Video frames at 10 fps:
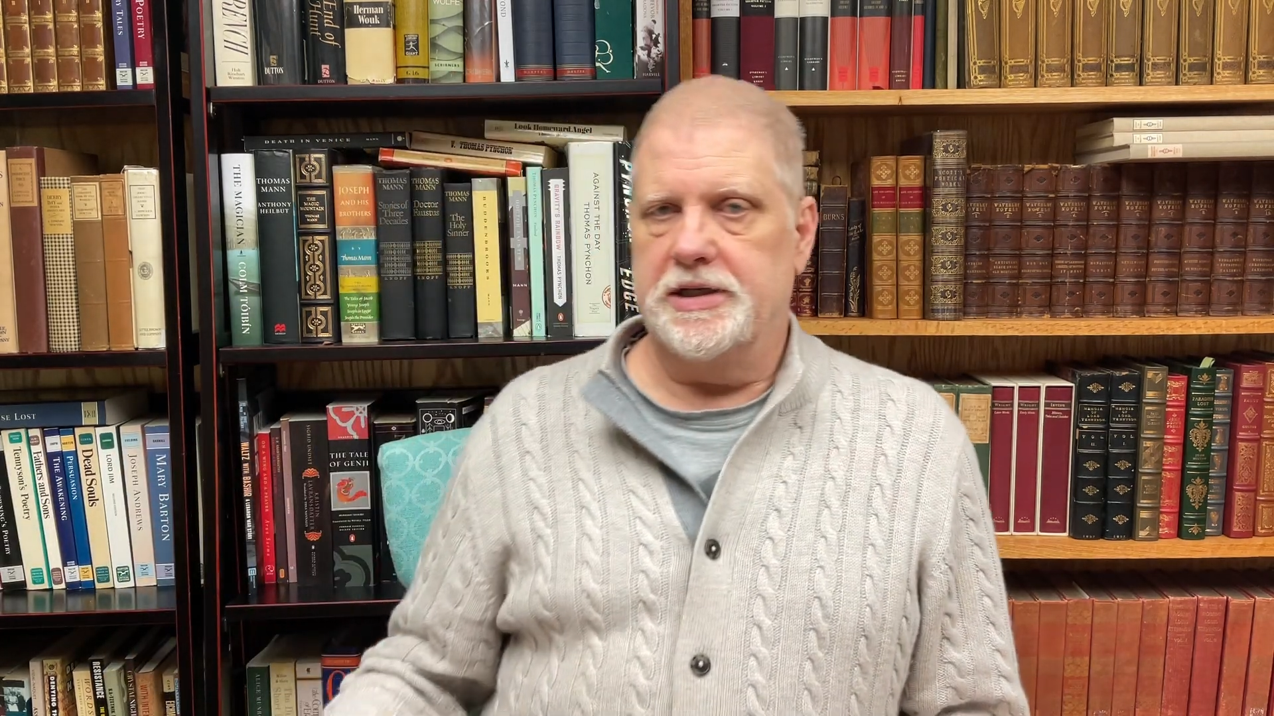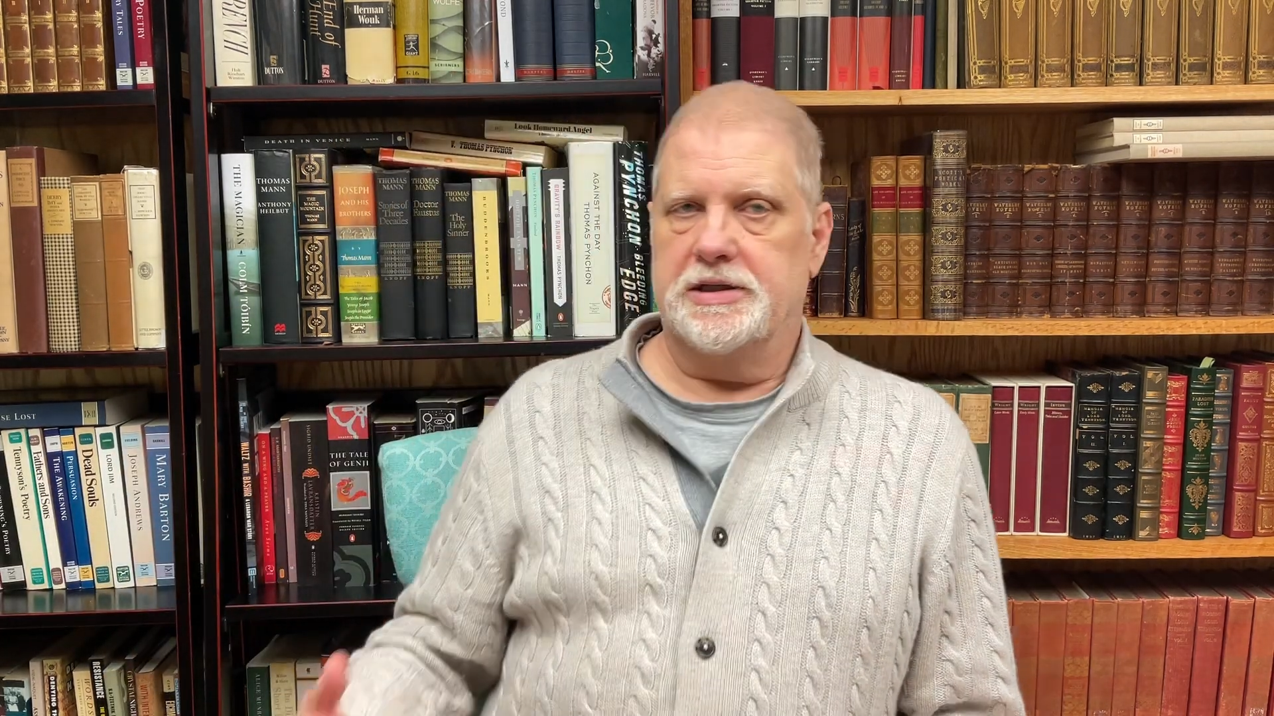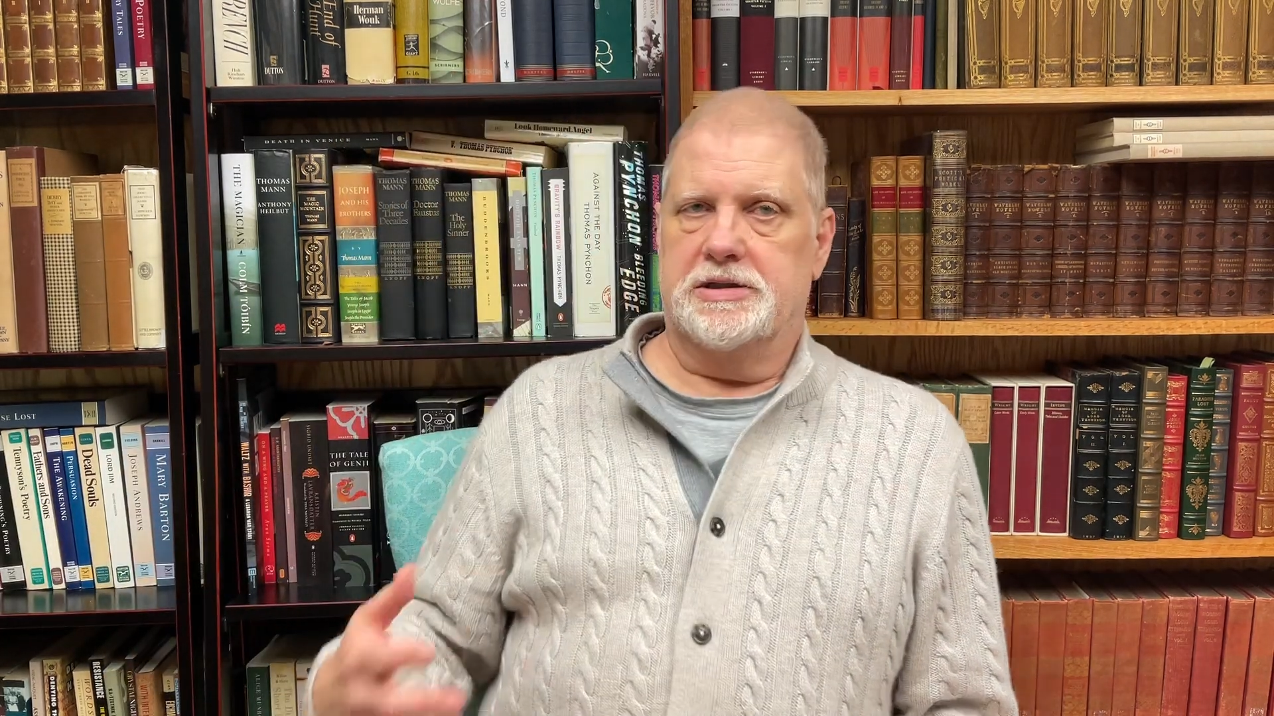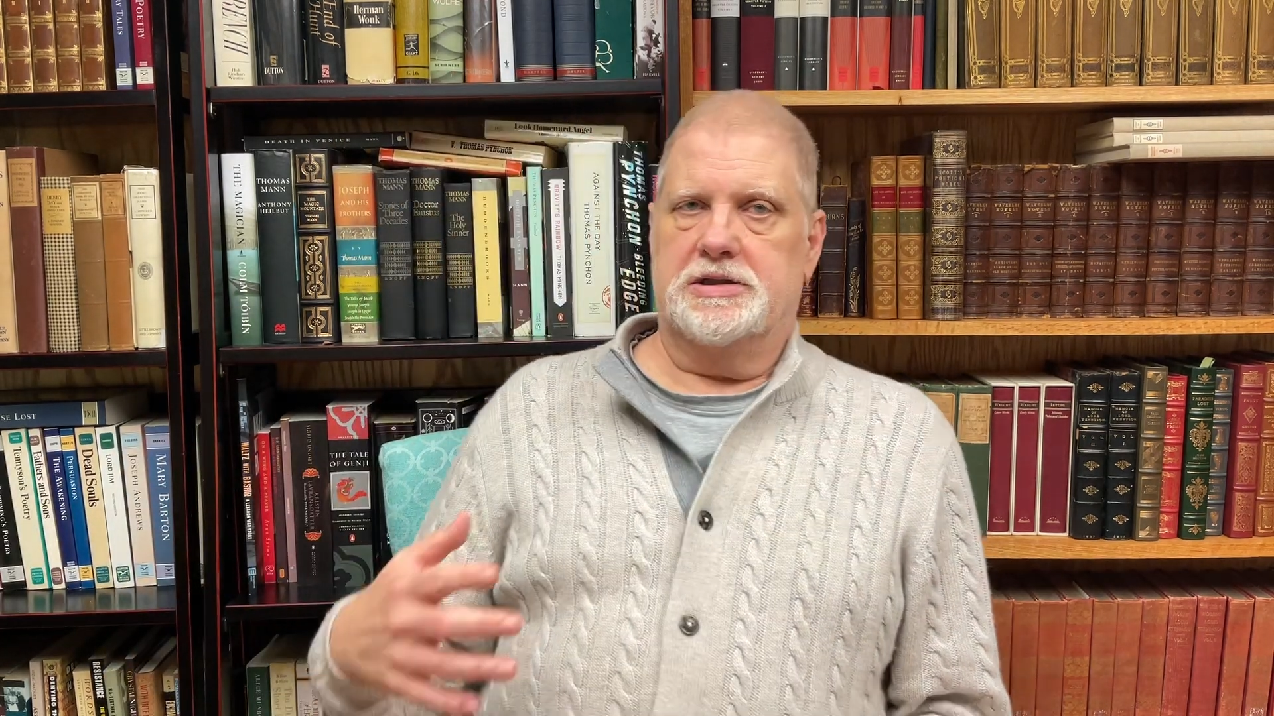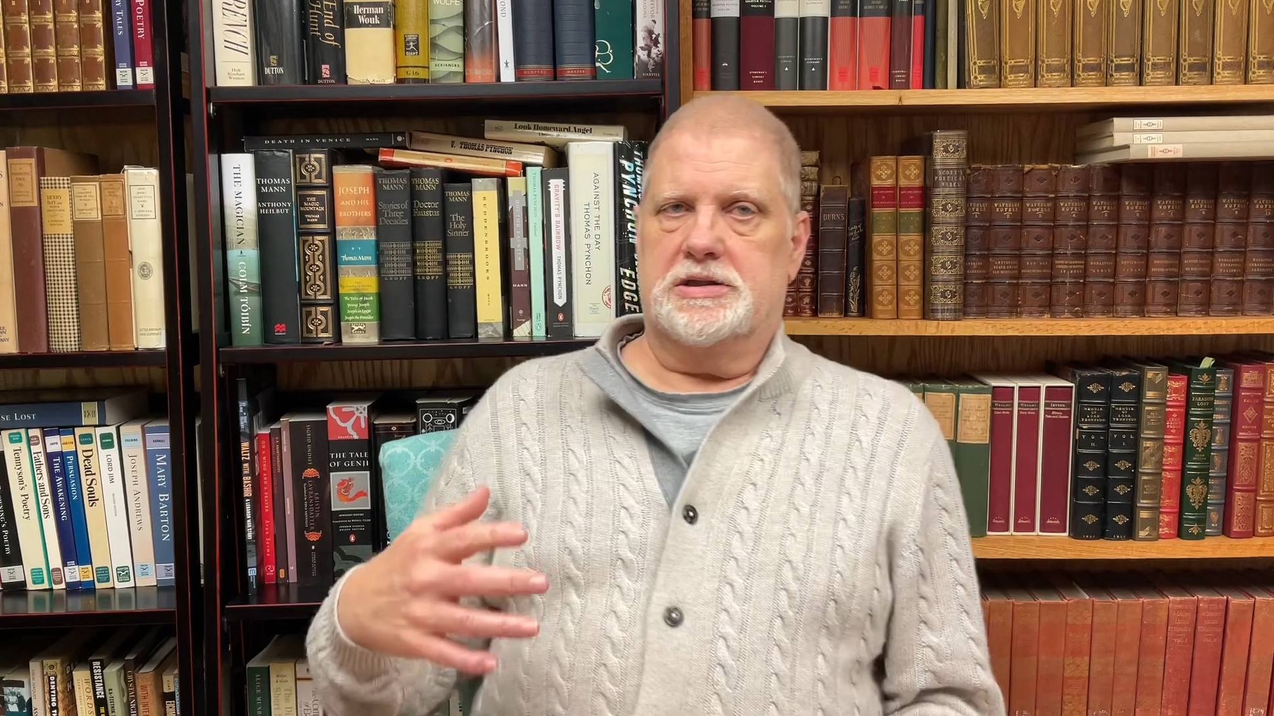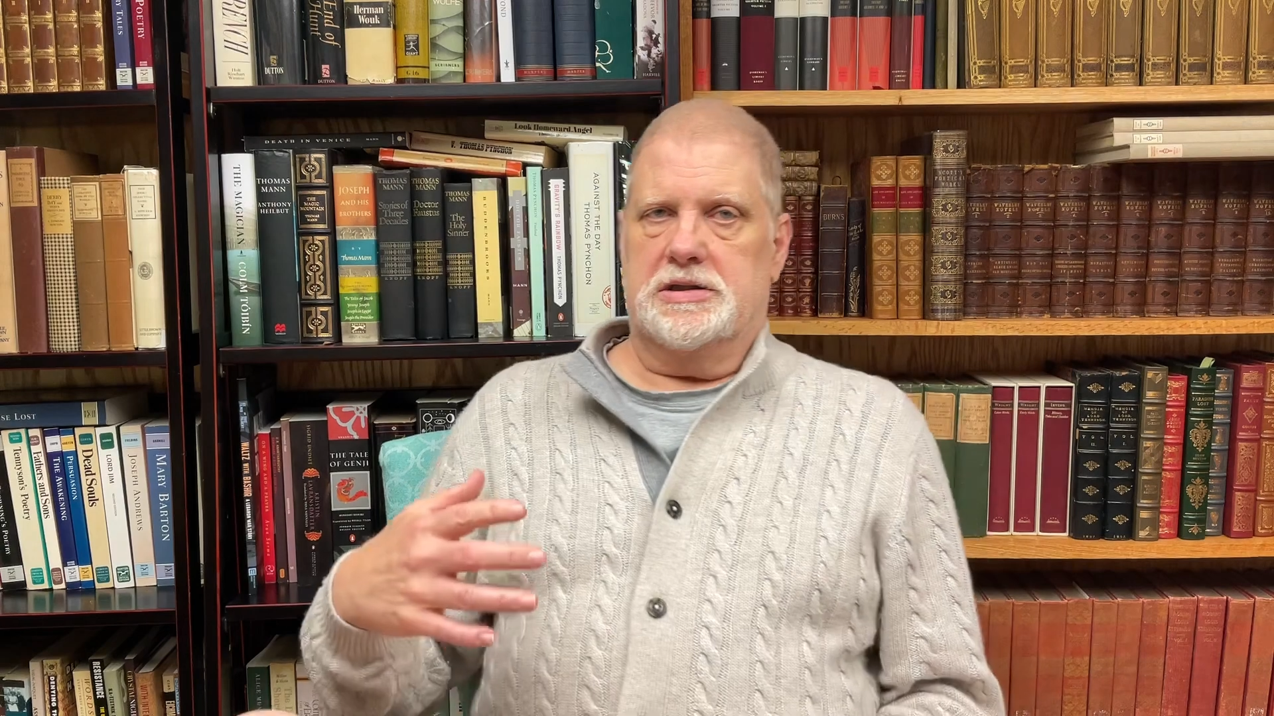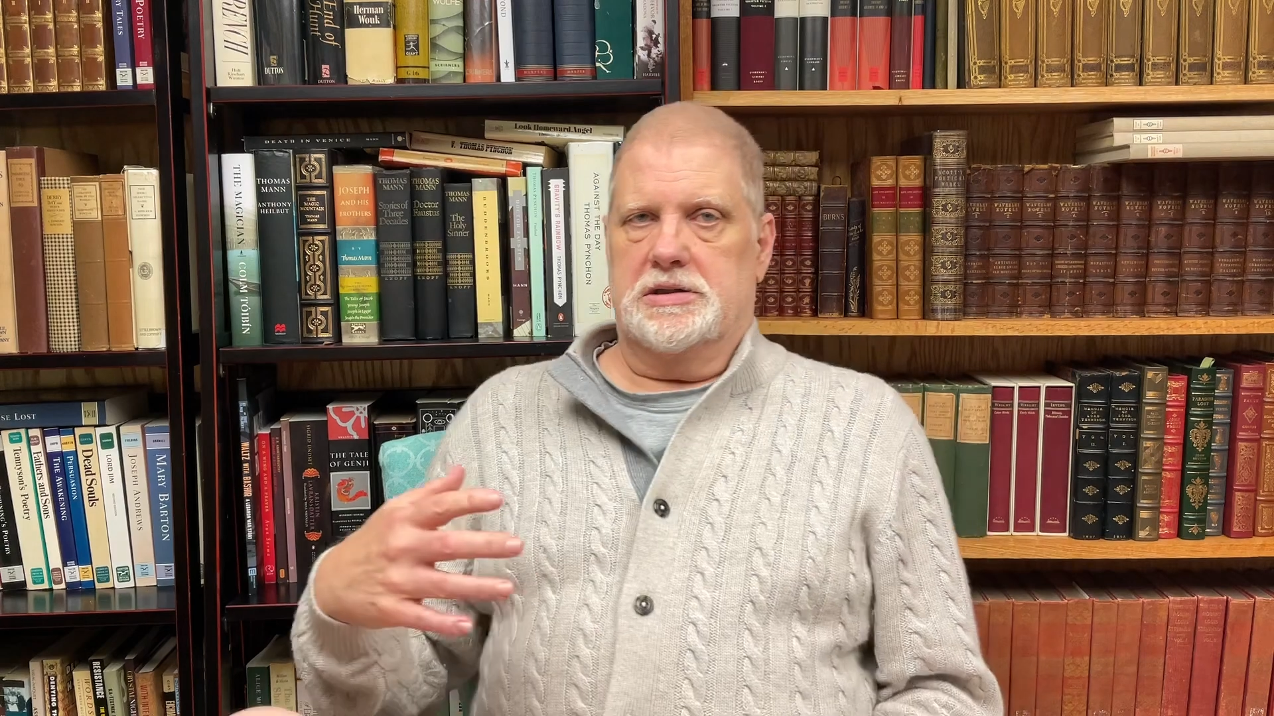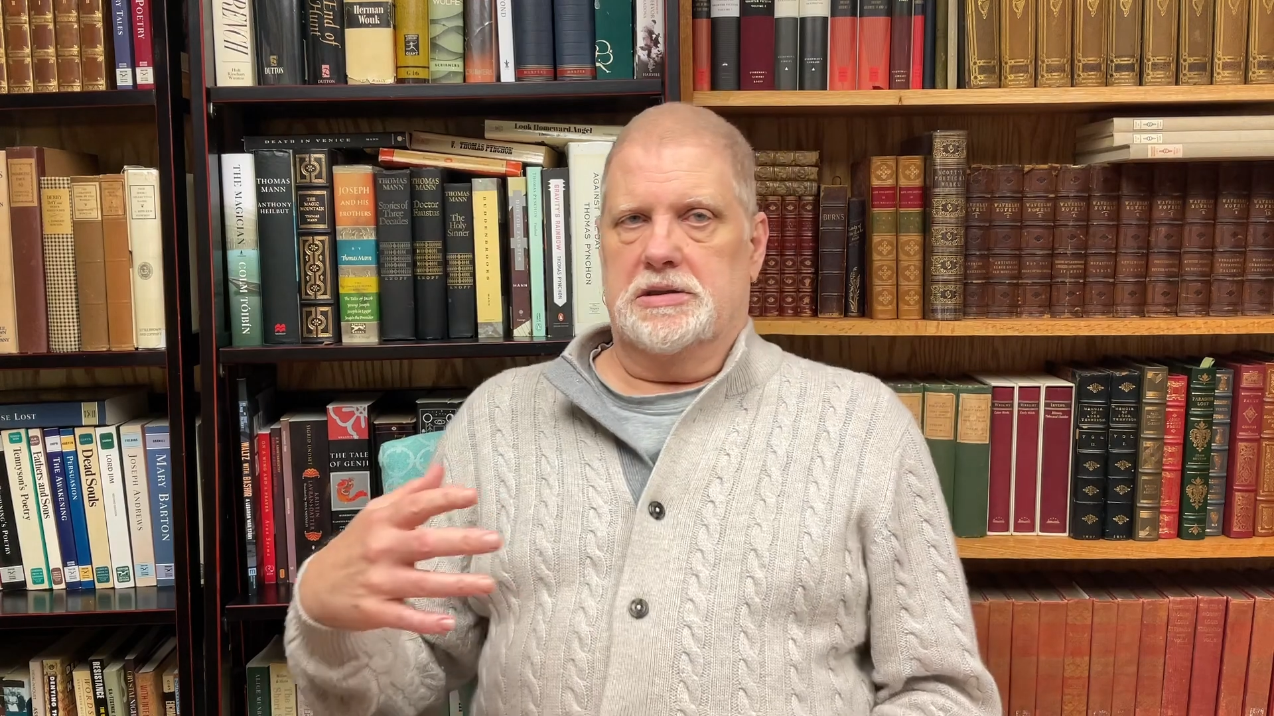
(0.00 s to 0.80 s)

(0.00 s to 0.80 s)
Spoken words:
is